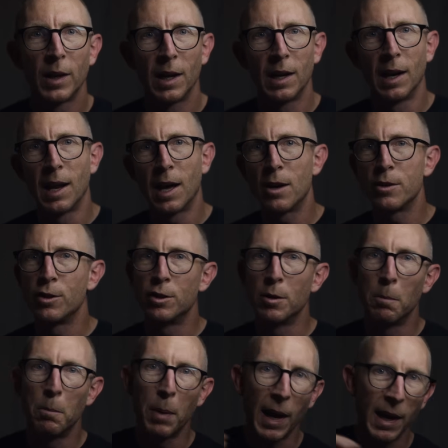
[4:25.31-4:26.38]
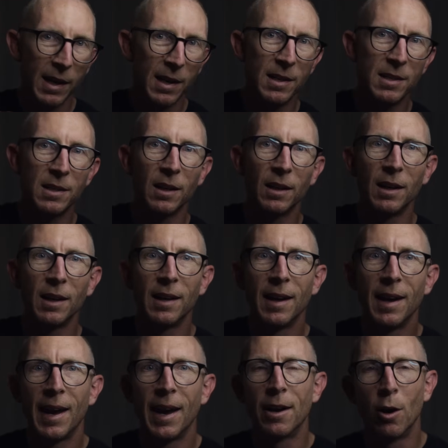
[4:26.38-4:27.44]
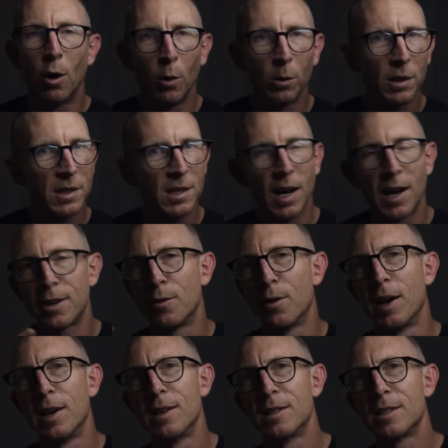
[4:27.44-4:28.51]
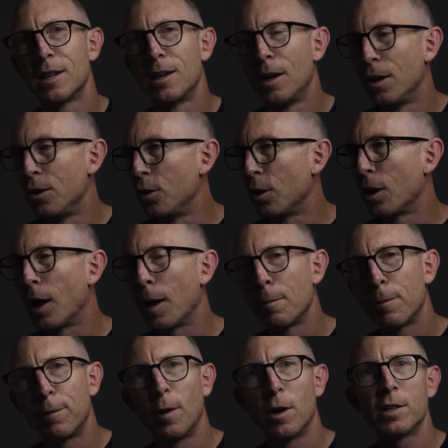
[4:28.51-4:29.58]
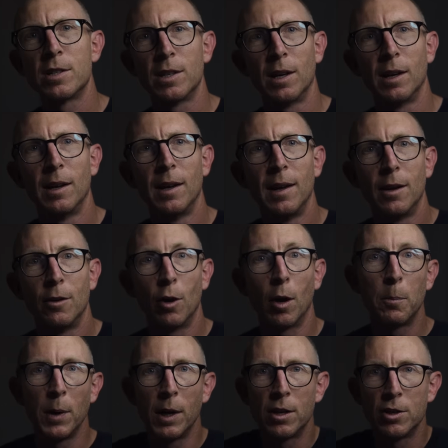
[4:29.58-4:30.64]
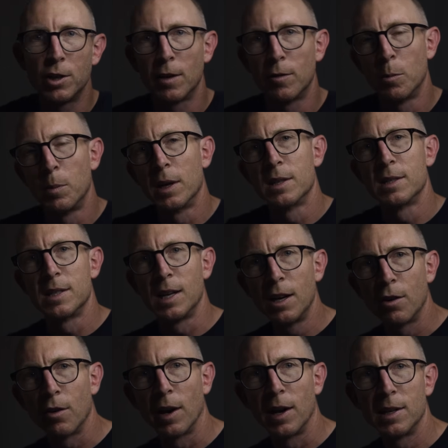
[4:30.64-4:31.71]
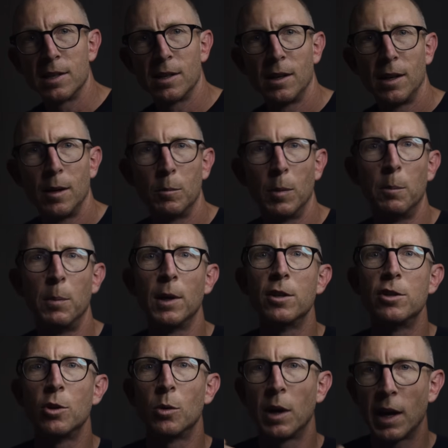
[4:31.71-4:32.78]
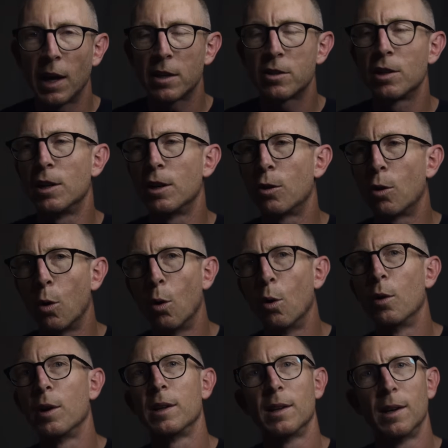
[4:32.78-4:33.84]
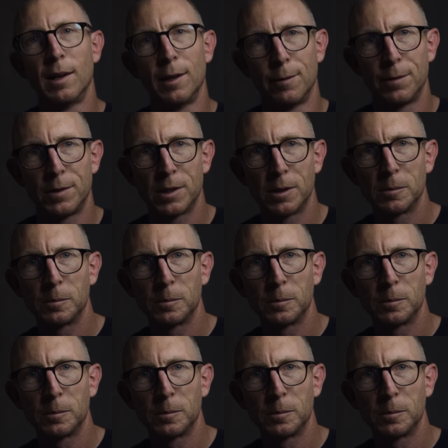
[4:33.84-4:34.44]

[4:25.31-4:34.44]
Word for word: It allows you to bank instantly and hold a tight radius. You climb faster, not because you have a better sink rate, but because you are actually coring the lift.